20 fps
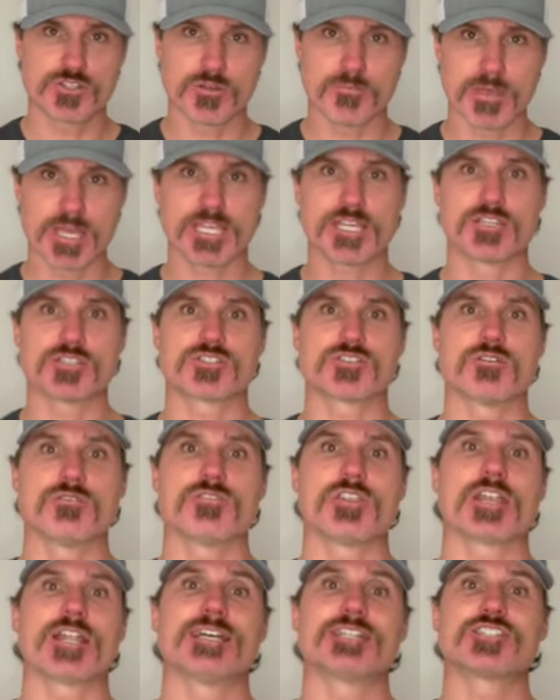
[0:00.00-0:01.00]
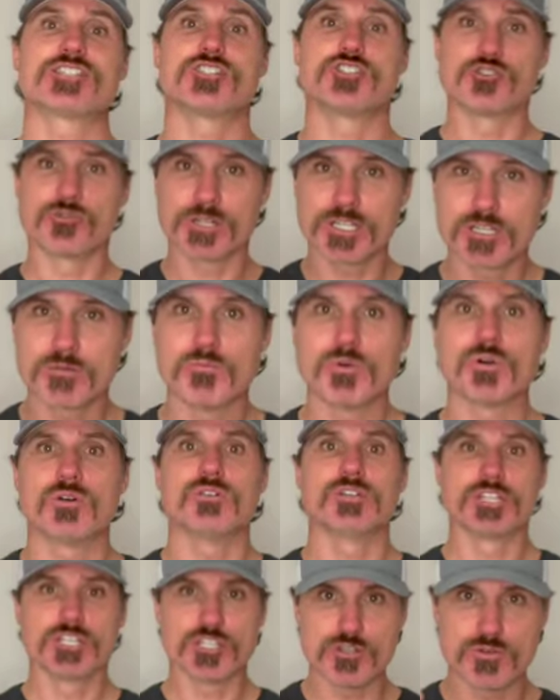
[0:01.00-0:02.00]
make it so that it's drinkable
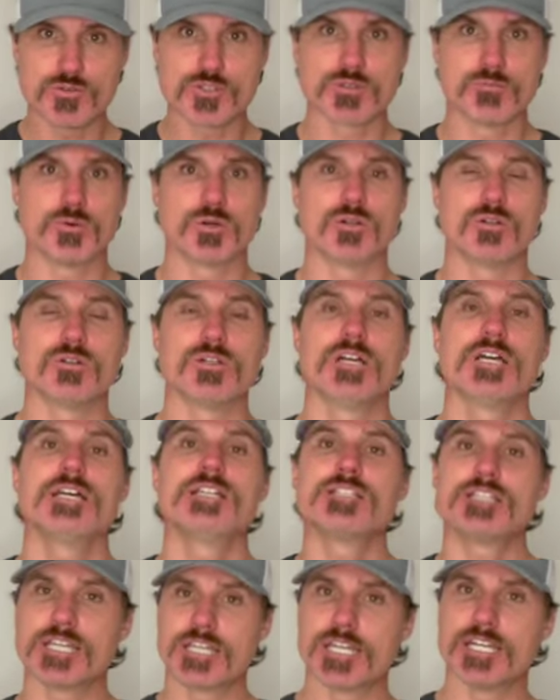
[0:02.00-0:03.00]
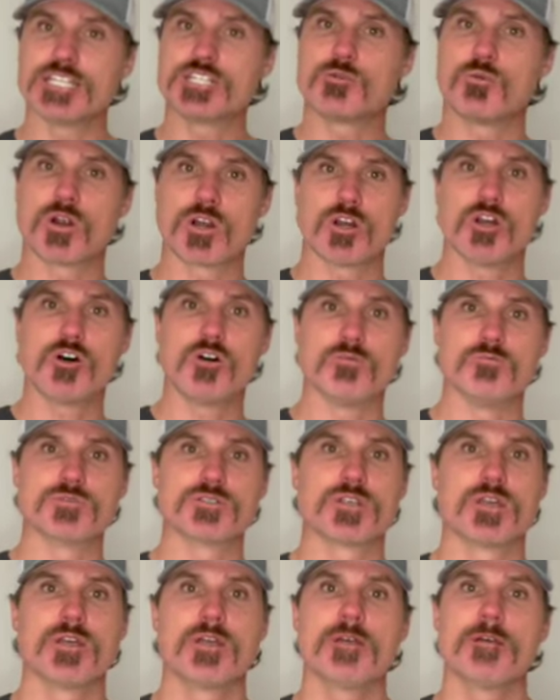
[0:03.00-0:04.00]
and usable to get it to our homes.